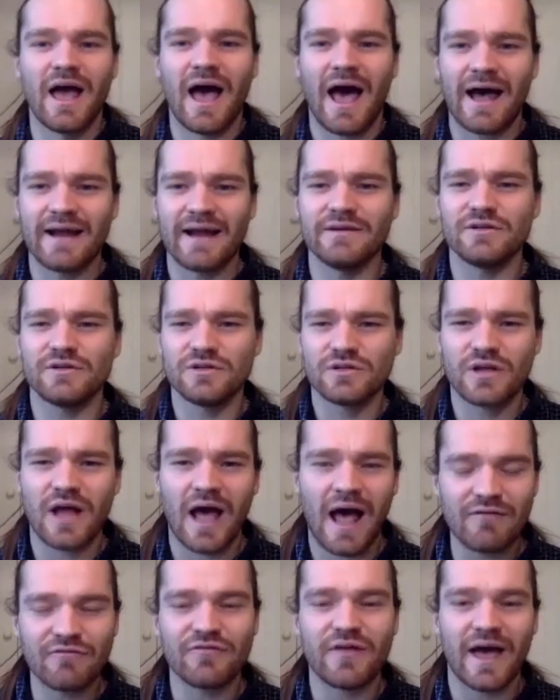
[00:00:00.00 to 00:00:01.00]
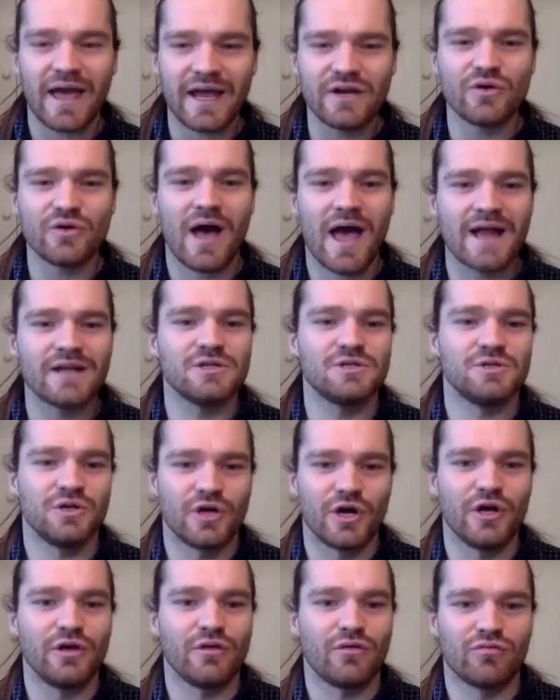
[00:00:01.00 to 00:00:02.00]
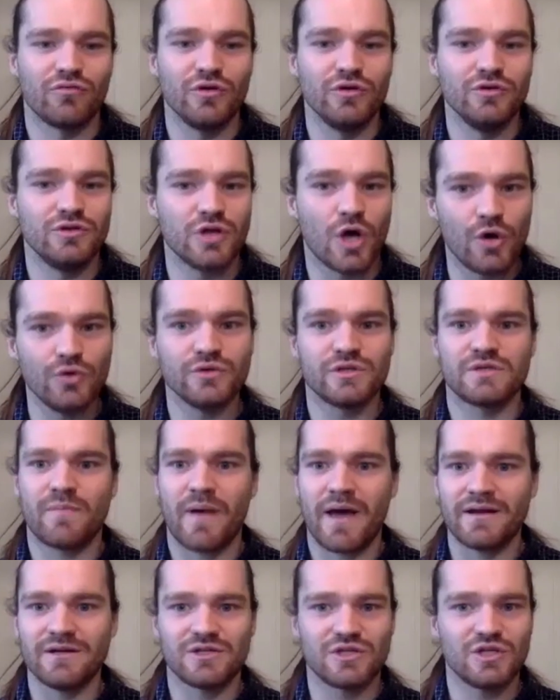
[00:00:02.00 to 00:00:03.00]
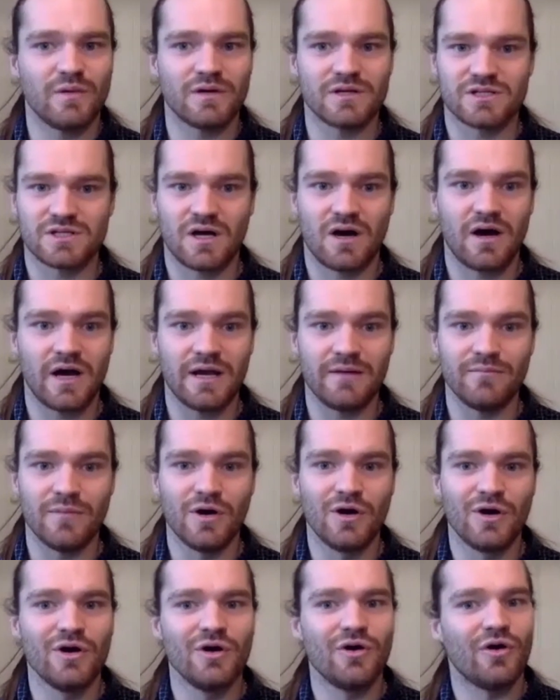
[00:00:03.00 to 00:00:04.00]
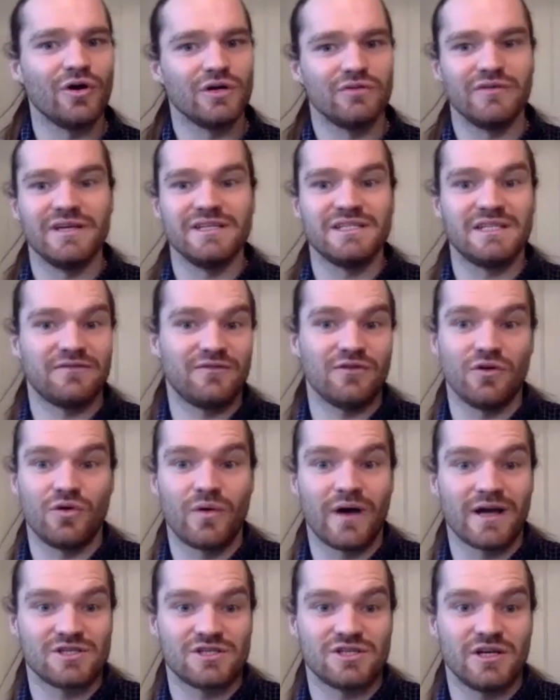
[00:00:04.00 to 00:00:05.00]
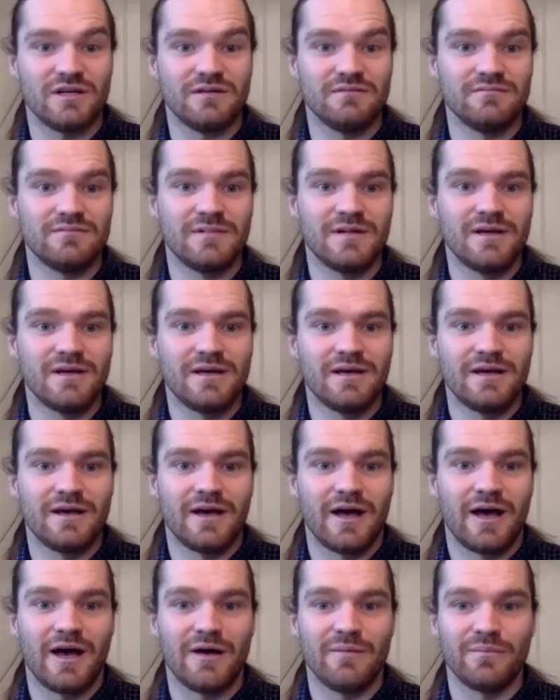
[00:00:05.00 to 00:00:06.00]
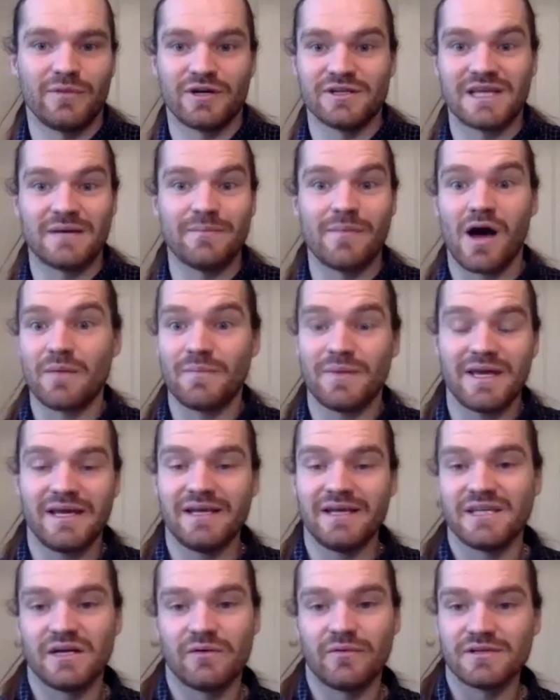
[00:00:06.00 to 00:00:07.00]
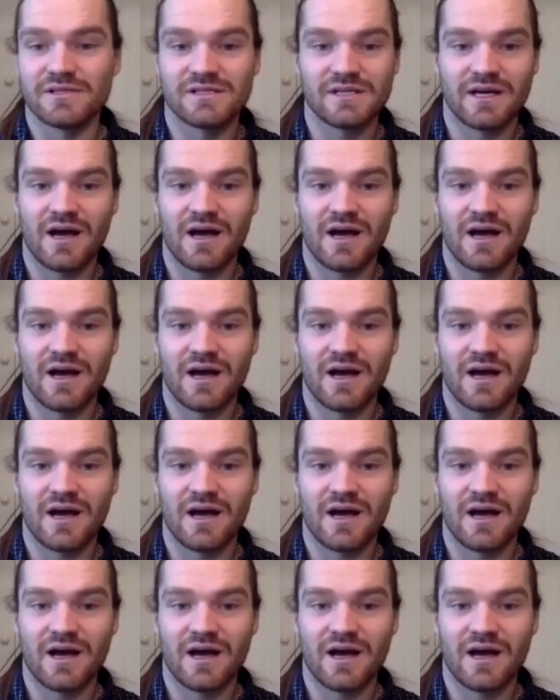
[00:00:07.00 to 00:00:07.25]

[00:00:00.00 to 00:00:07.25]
and have that in your head as you're going through. Don't spend too much time on a really difficult question, because um, there might be easier ones to